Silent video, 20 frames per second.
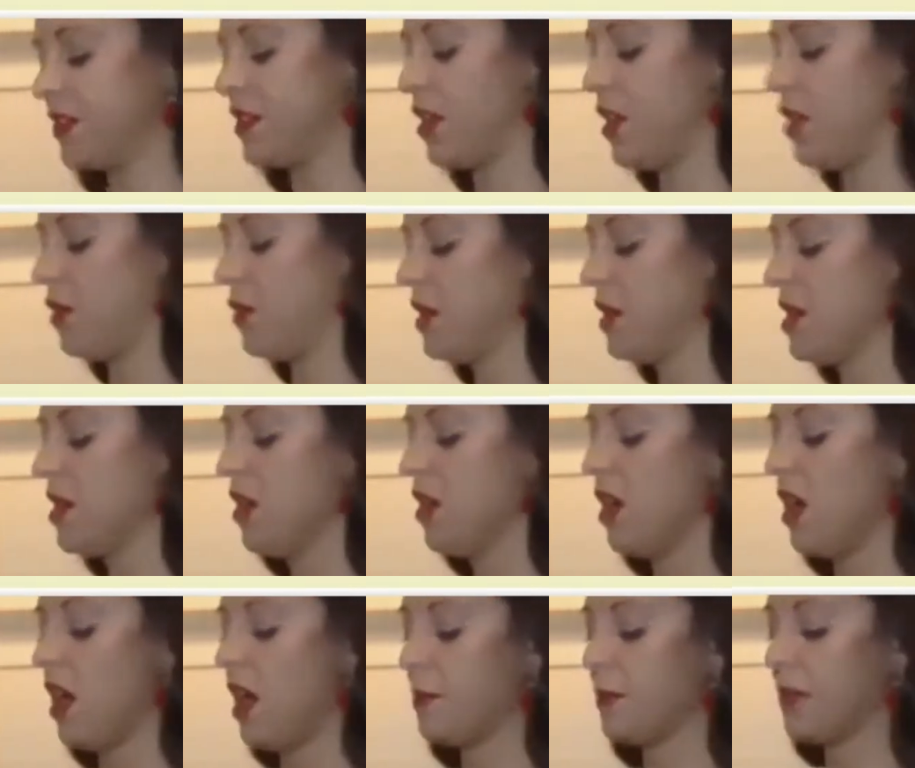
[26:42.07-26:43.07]
So
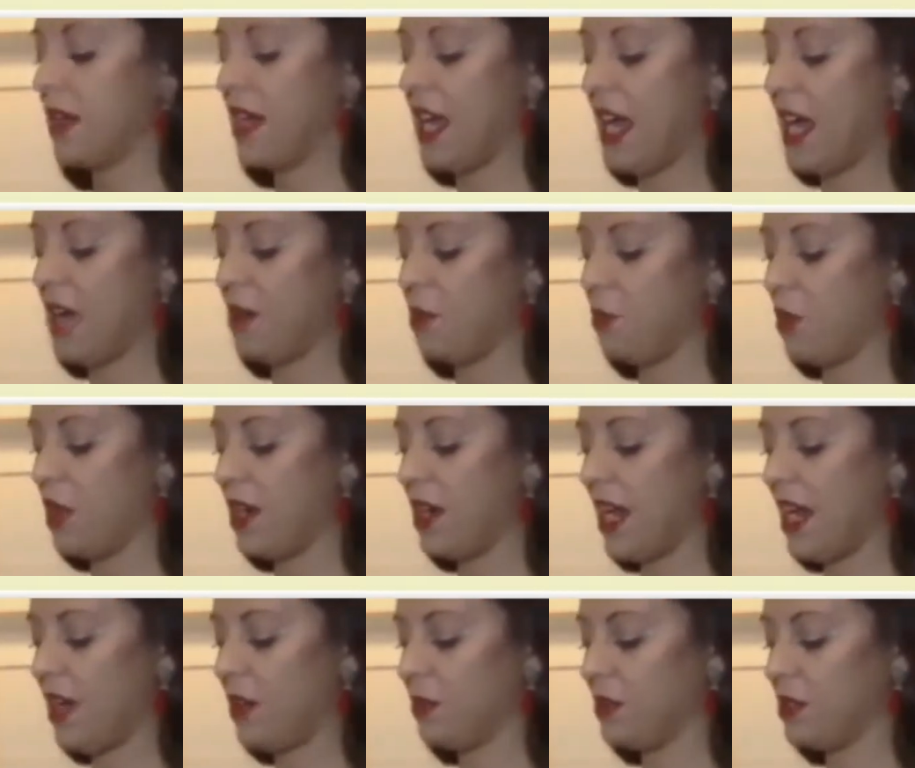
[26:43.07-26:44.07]
I'm going to add 1
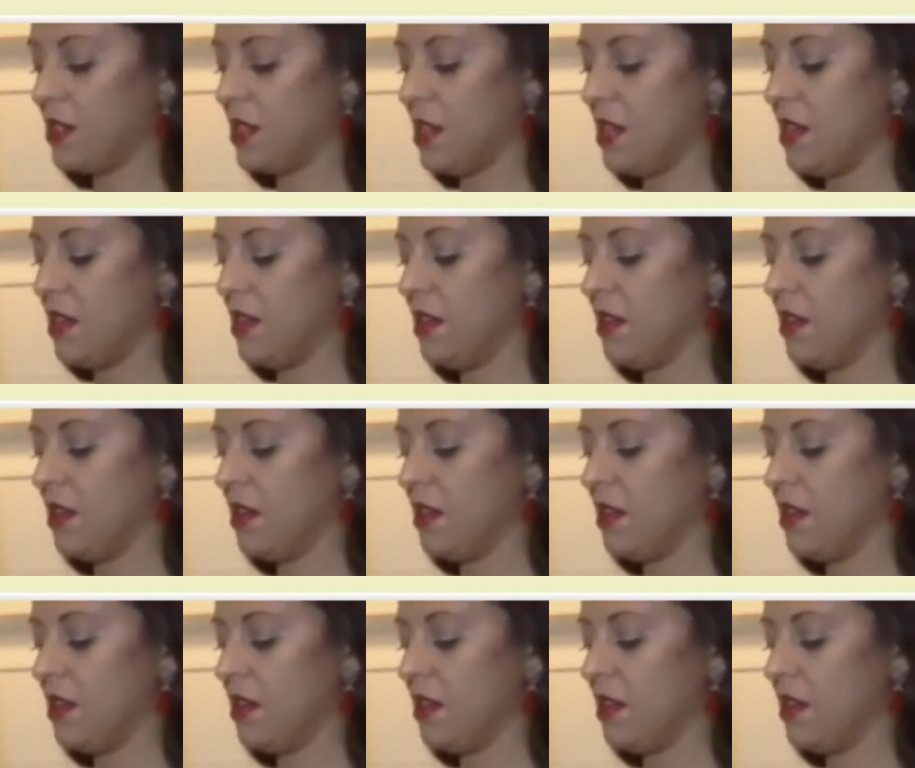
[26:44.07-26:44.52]
ounce.